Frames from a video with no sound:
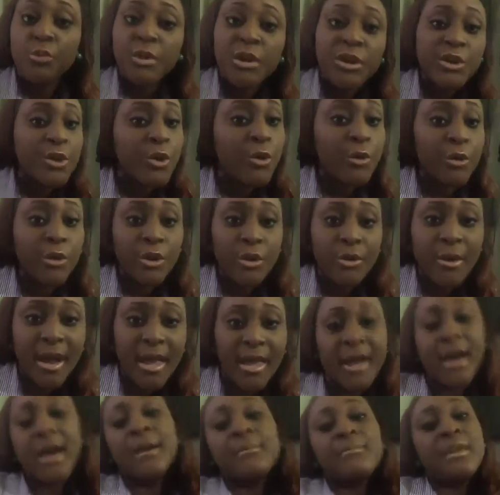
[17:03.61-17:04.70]
We don't know. I
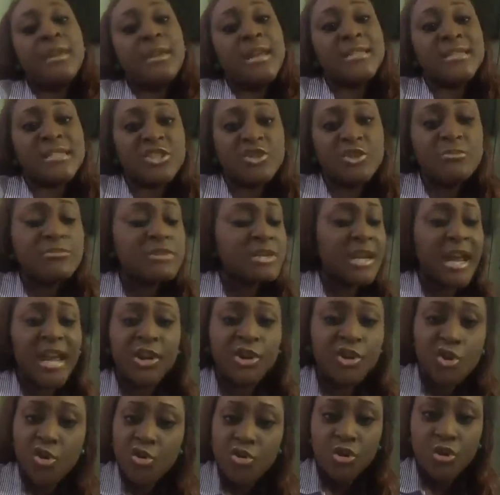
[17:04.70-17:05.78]
can't make that assumption. I
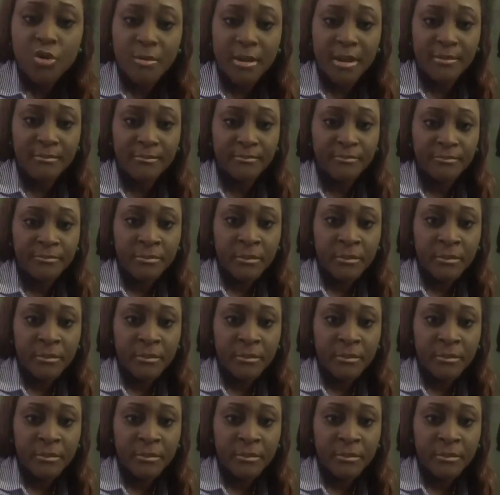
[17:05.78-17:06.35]
don't know him.